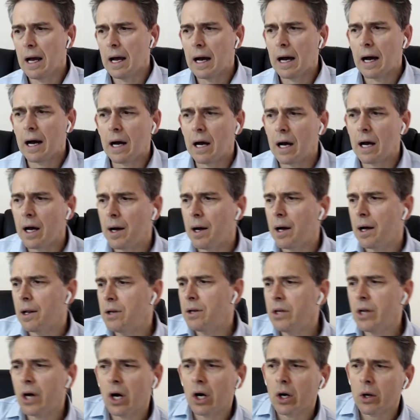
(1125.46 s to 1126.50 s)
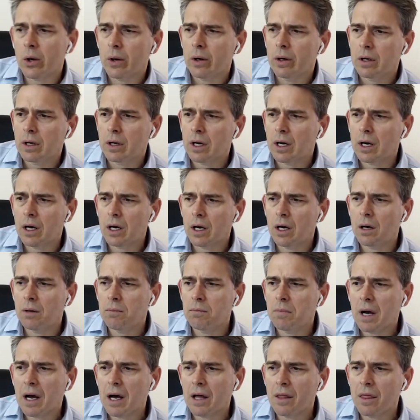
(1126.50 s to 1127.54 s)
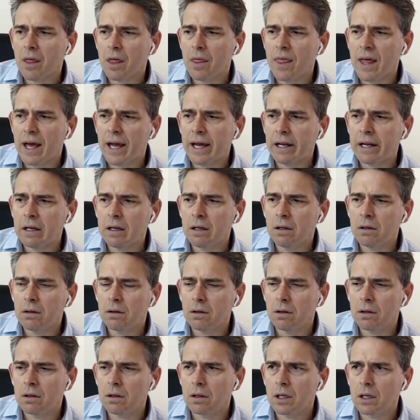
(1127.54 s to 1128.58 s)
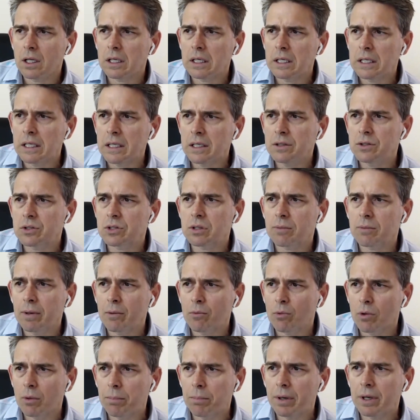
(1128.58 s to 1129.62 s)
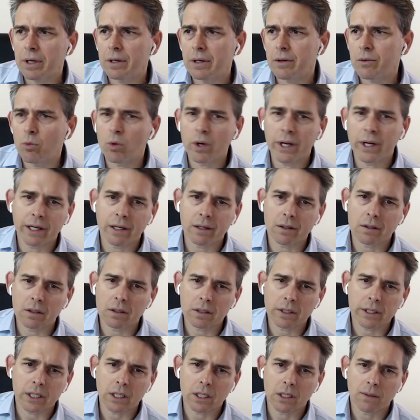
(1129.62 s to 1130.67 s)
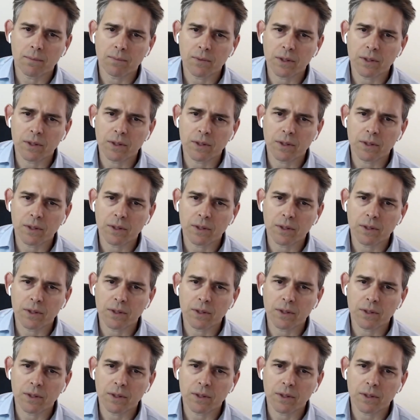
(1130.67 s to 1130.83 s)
No, other than it needs to be repeated regularly.